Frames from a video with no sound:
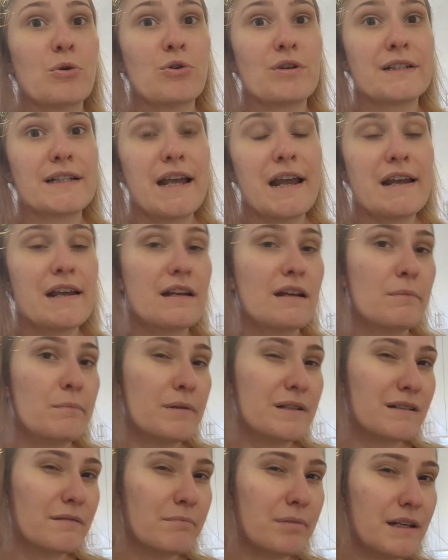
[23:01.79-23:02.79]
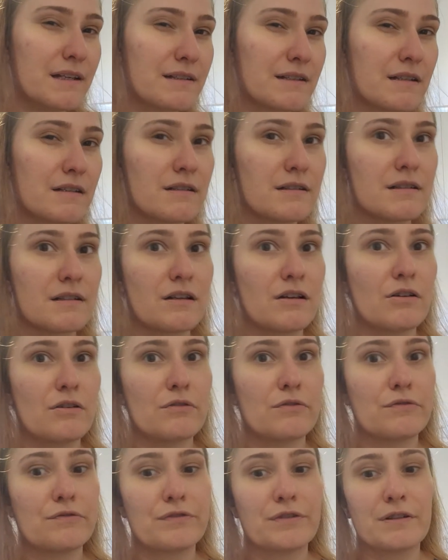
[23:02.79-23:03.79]
or taken in bits and pieces
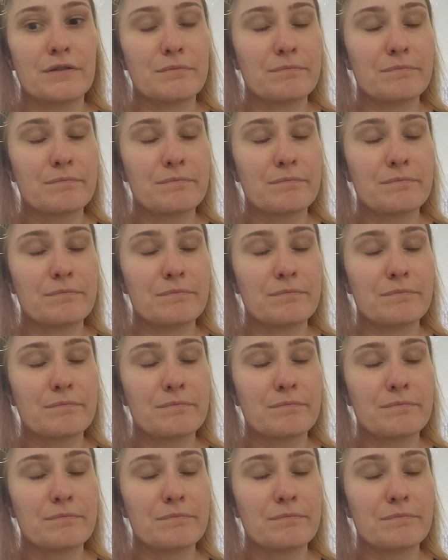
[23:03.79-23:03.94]
of,